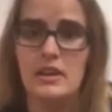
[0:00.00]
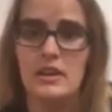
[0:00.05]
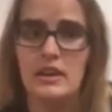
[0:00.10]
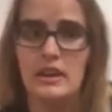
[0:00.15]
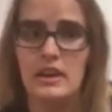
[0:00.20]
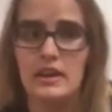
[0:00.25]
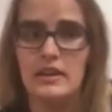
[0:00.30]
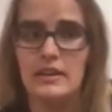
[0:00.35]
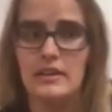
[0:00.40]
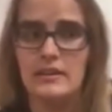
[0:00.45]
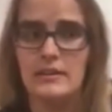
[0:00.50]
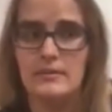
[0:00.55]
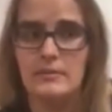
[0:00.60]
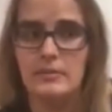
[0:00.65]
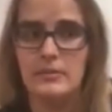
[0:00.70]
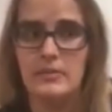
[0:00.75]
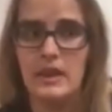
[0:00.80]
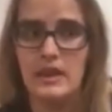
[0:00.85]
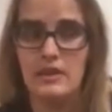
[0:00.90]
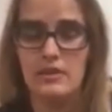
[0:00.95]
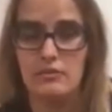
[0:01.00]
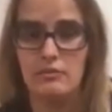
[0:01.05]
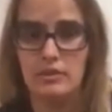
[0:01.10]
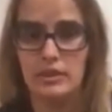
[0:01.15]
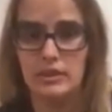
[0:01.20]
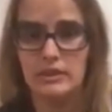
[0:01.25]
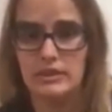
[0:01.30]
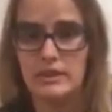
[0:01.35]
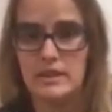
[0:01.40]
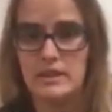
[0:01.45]
that you
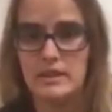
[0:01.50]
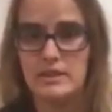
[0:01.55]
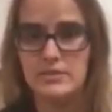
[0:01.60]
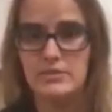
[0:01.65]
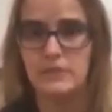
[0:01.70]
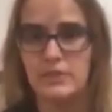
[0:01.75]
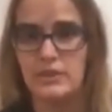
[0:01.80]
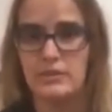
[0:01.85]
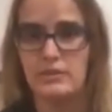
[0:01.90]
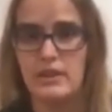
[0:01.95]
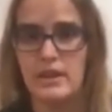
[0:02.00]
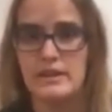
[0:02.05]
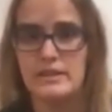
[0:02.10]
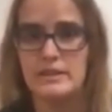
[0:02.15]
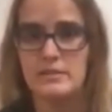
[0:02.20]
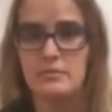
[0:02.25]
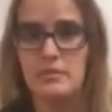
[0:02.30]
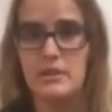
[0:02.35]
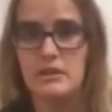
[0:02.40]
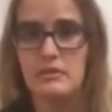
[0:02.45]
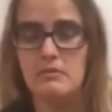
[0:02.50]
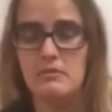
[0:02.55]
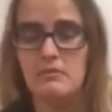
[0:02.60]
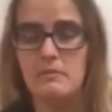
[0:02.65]
will need for the recipe.